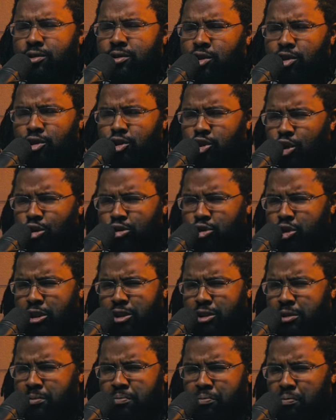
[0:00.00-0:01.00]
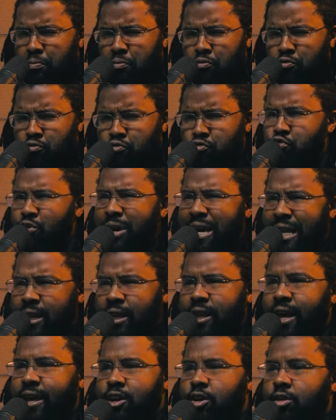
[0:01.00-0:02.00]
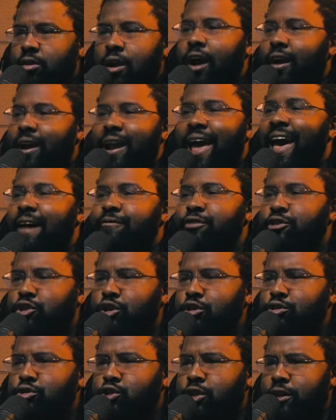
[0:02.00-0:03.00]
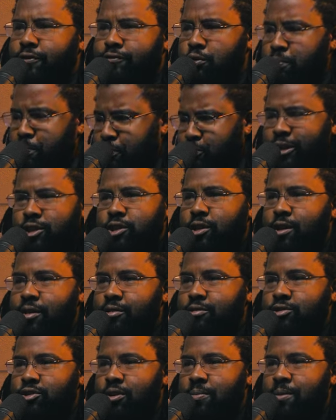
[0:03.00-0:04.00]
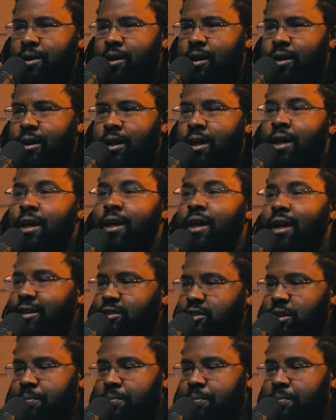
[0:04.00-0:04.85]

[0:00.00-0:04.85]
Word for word: the church is real like you're not going to have a church if you preach another sermon on it. Yeah, right. And some